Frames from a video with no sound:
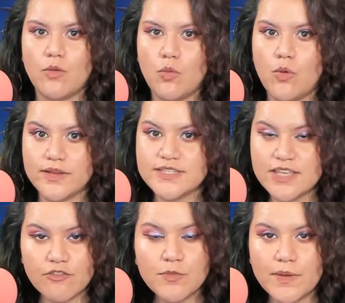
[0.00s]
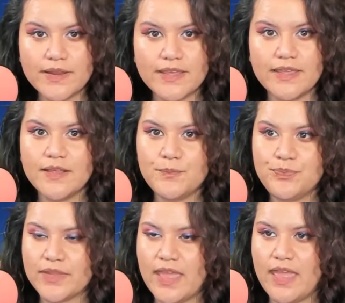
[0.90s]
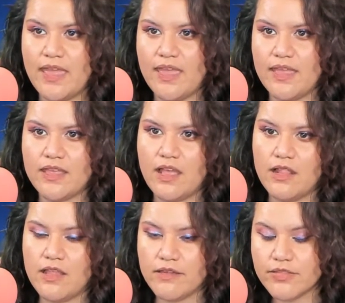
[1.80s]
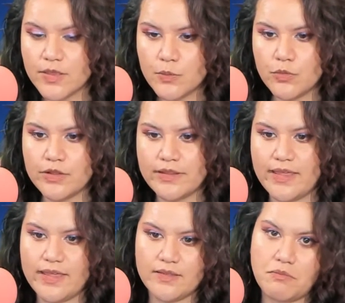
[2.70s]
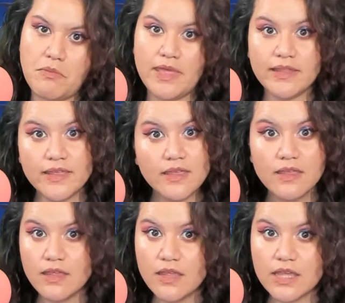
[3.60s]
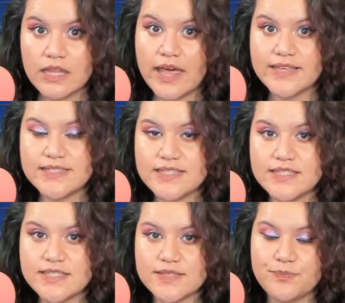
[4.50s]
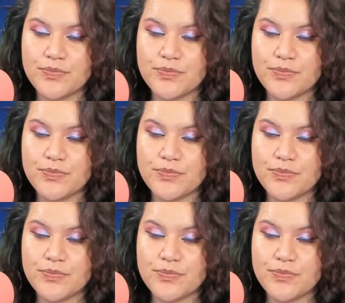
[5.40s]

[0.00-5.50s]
what is everybody? And a lot of them were like melee classes,